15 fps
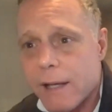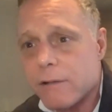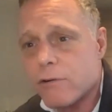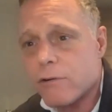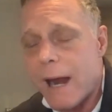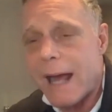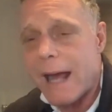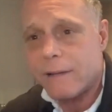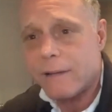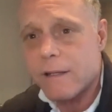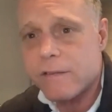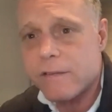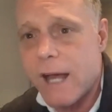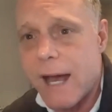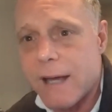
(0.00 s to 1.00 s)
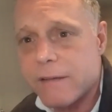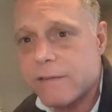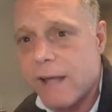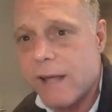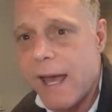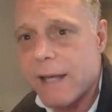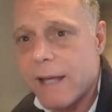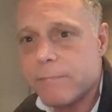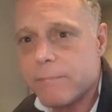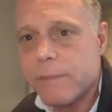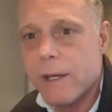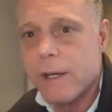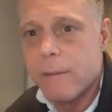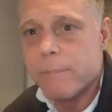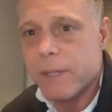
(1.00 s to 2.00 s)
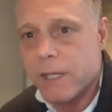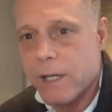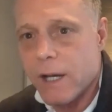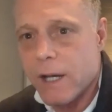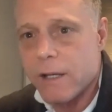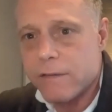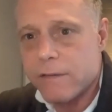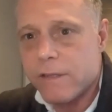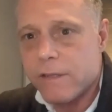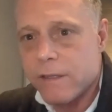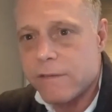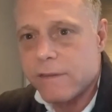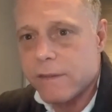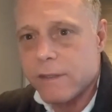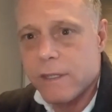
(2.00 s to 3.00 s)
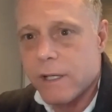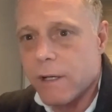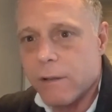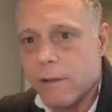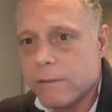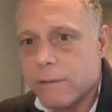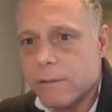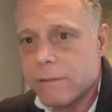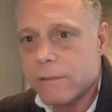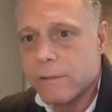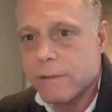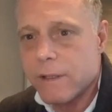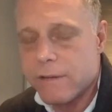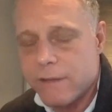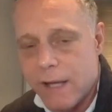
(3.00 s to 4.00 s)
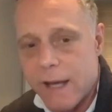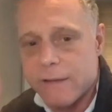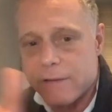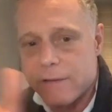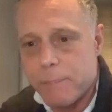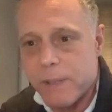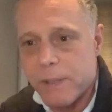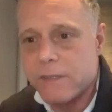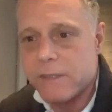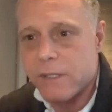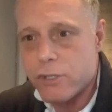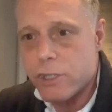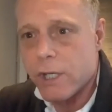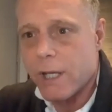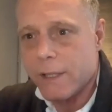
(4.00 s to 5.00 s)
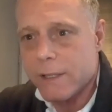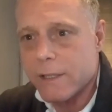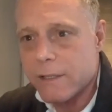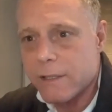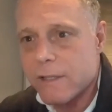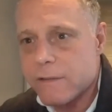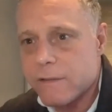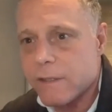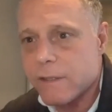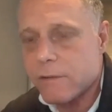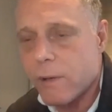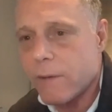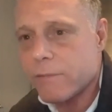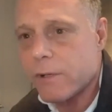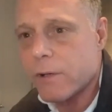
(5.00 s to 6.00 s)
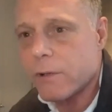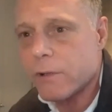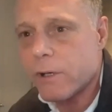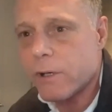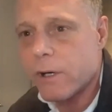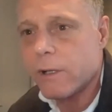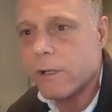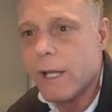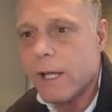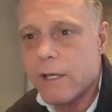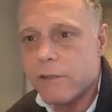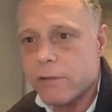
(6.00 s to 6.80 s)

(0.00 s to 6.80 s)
And crack this guy's head because it's, you know, this guy's a piece of shit and this is a 12-year-old girl.